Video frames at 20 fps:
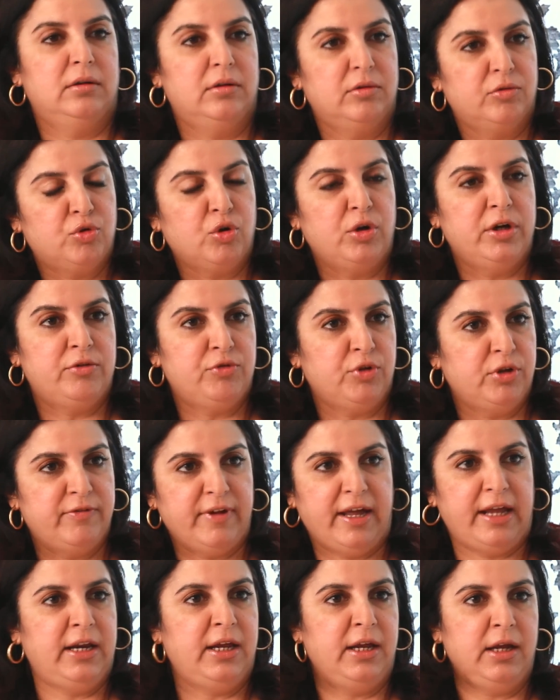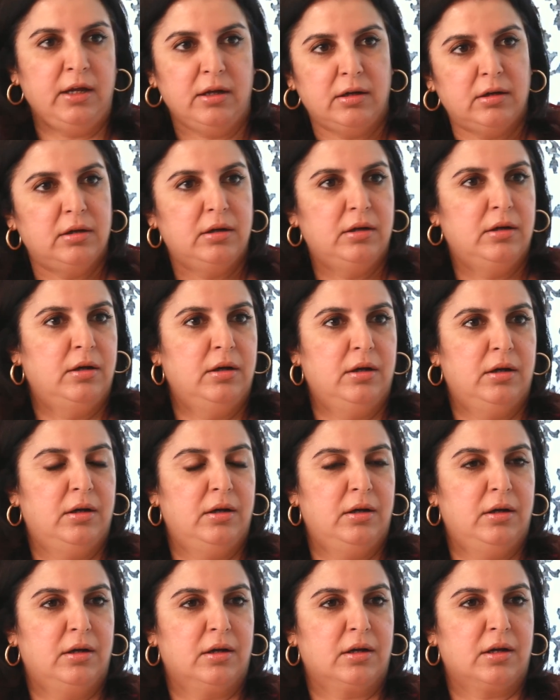So it was very
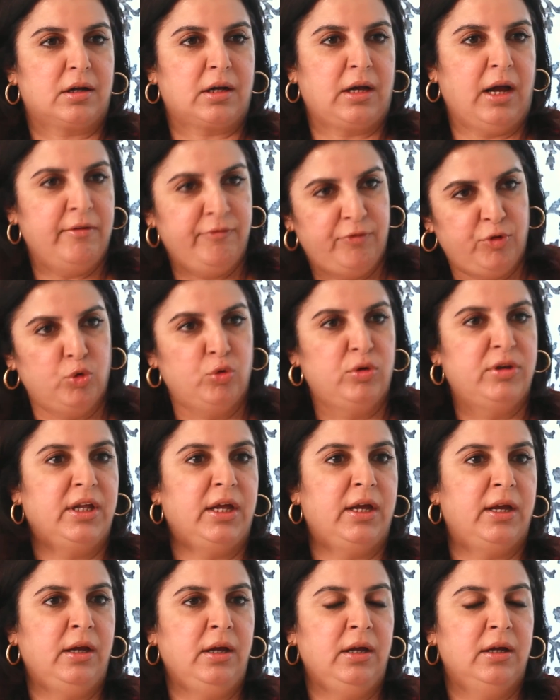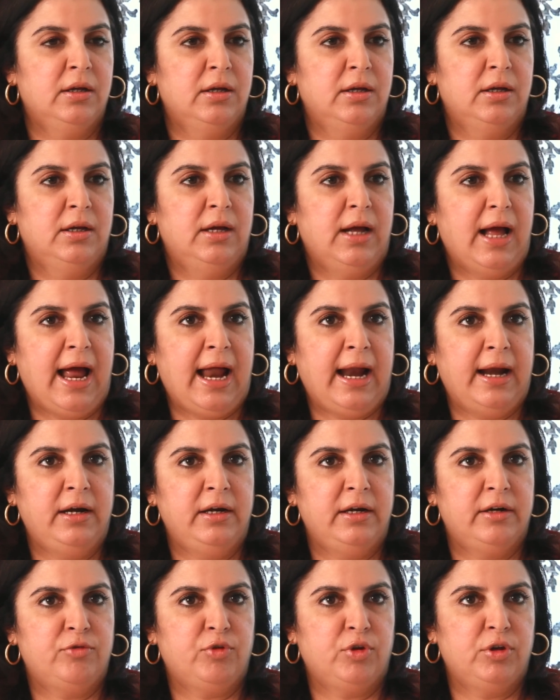confusing,
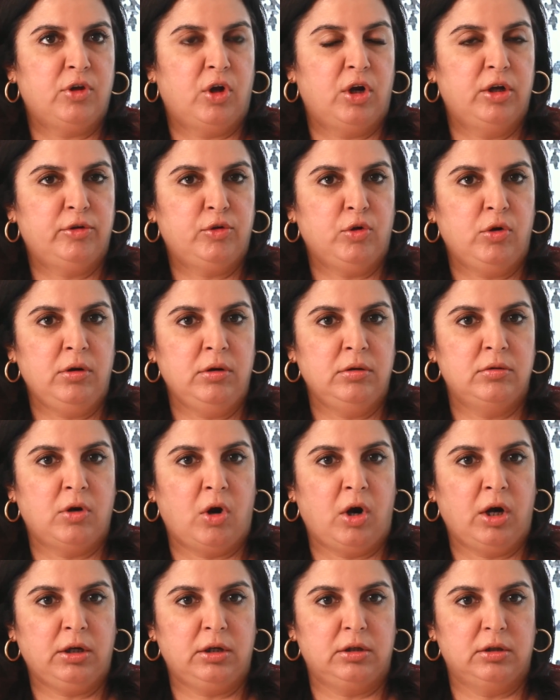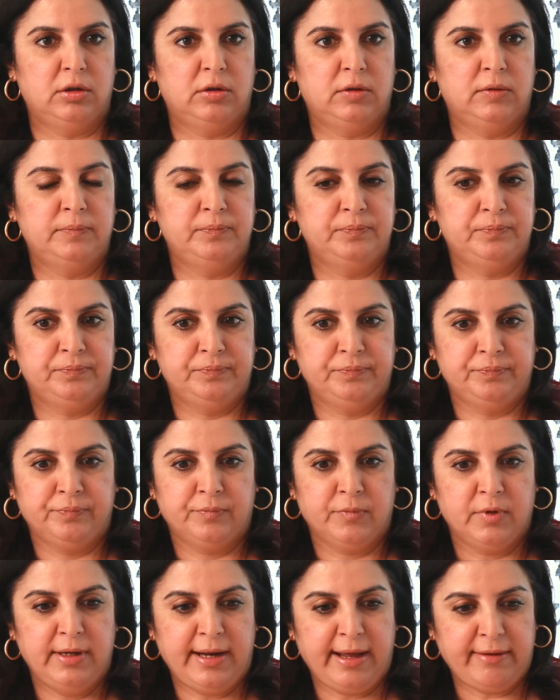and it was also not
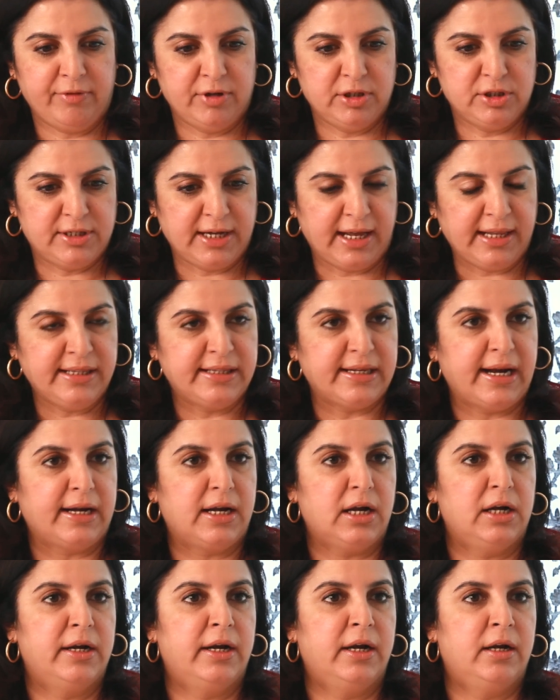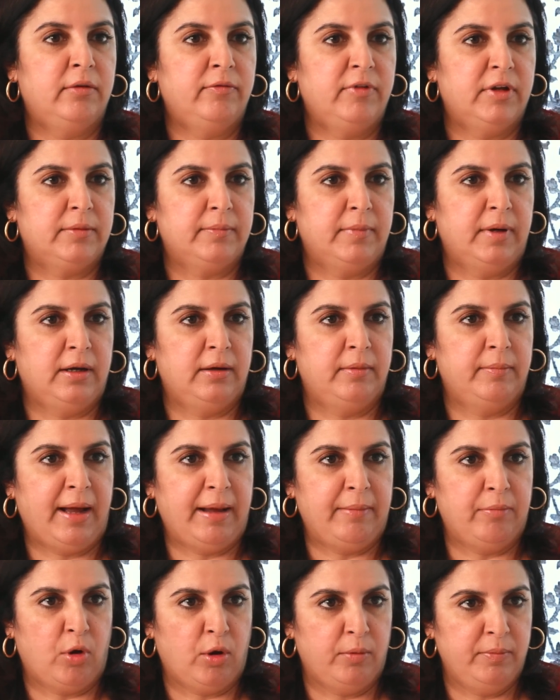like, we just settled in with
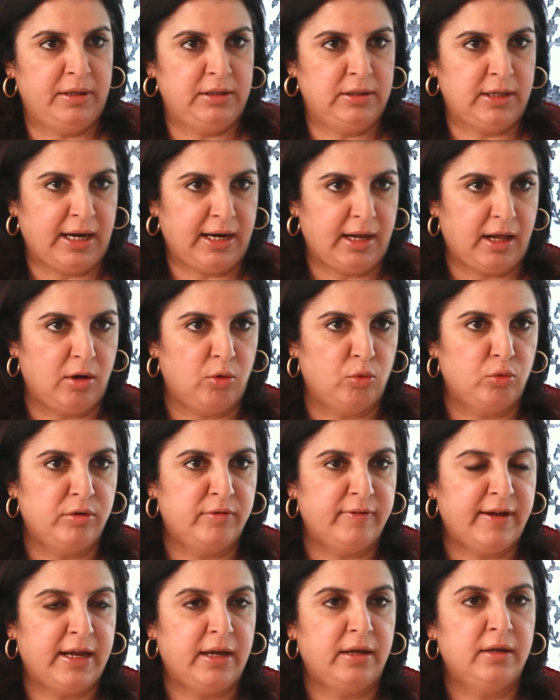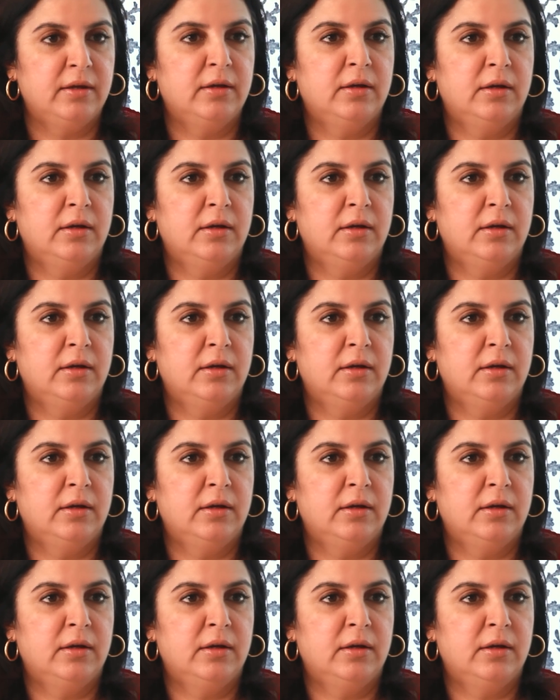my mom in that house where,